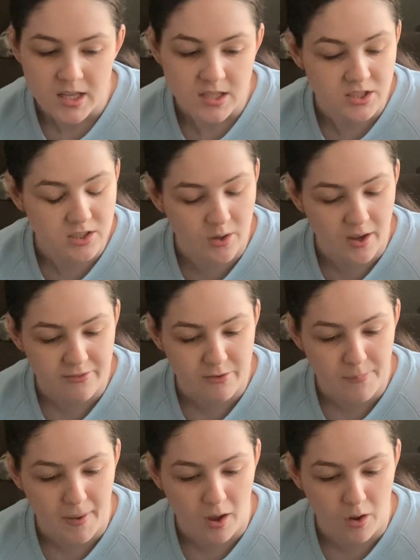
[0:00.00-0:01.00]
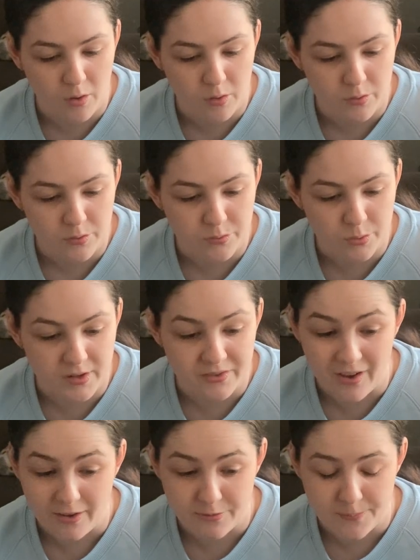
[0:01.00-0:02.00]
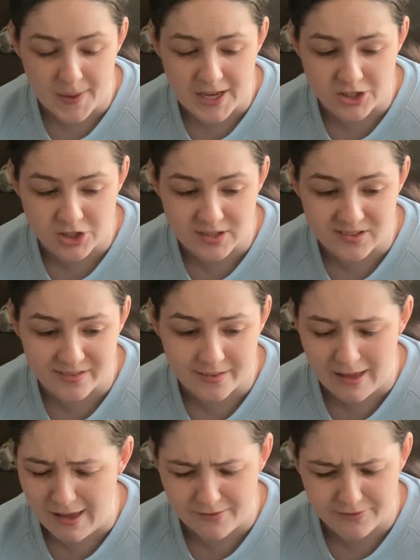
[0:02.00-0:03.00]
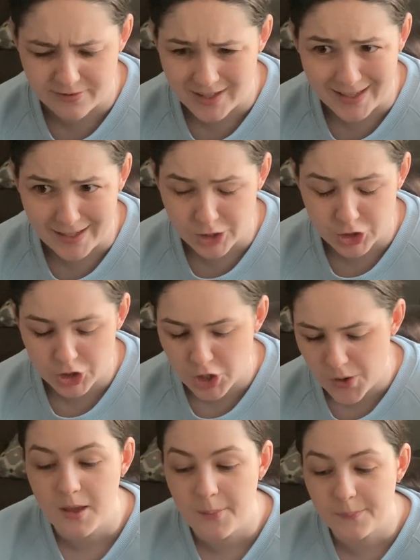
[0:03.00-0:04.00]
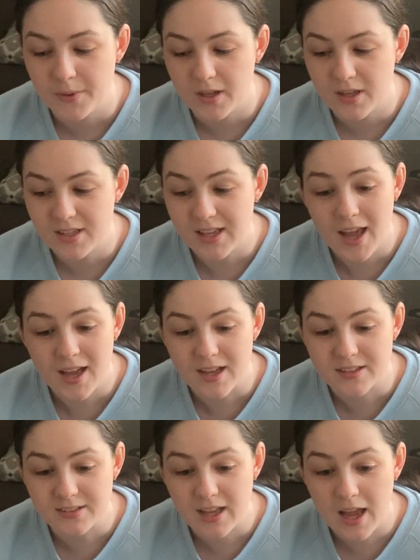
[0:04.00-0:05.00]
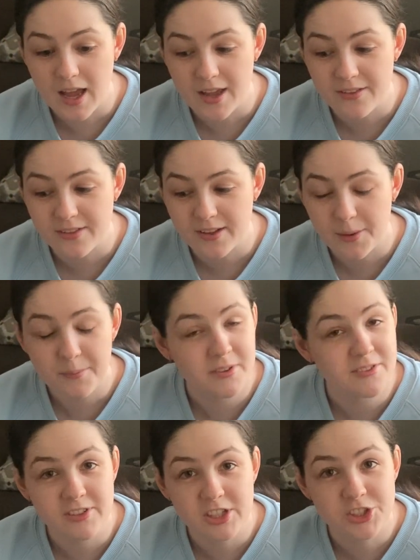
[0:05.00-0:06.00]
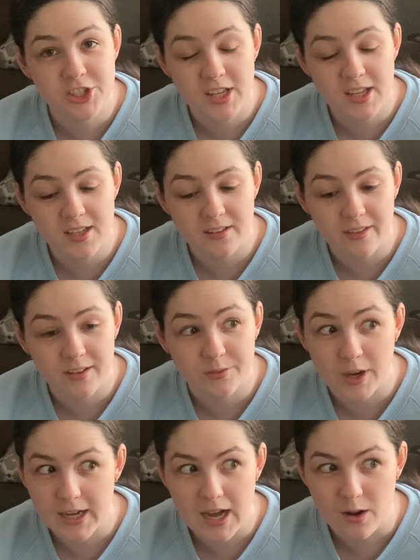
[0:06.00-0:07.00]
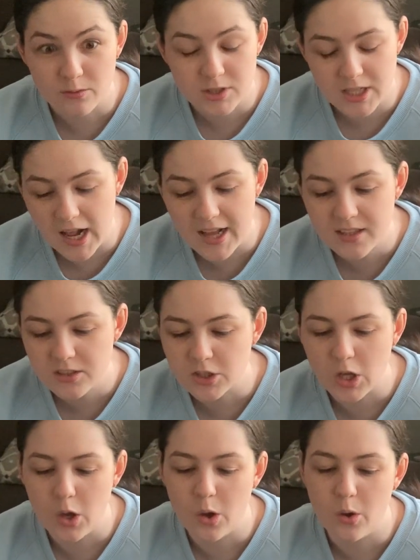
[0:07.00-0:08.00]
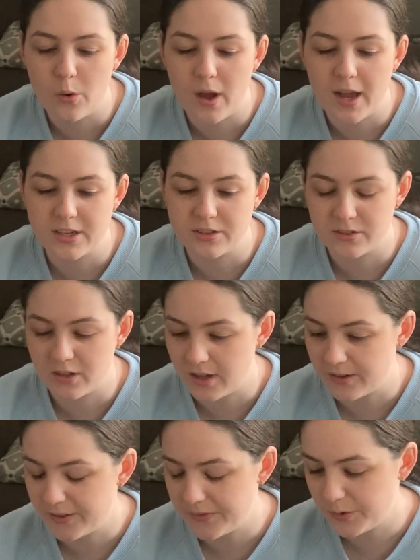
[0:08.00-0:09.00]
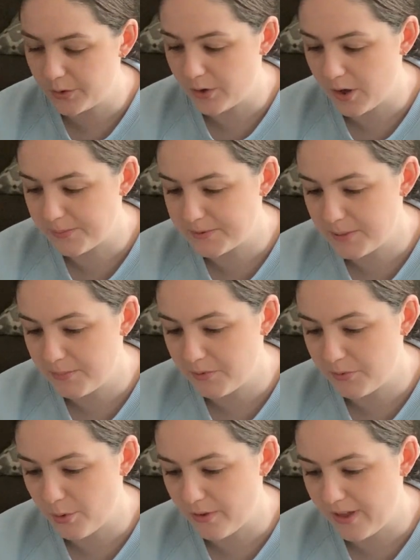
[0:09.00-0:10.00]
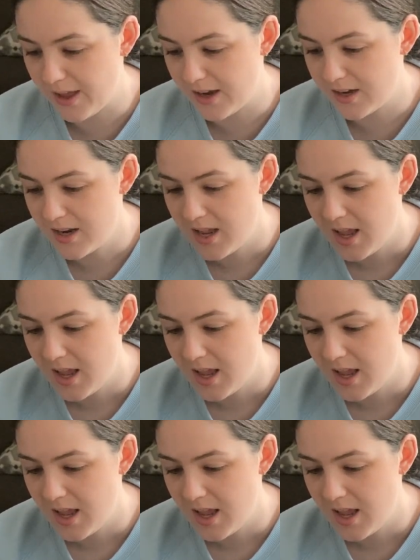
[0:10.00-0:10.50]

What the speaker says: So I have about 45 pages left-ish. But yeah, I think I'm gonna finish it like right now, tonight, so I just thought I'd give you a little update before then.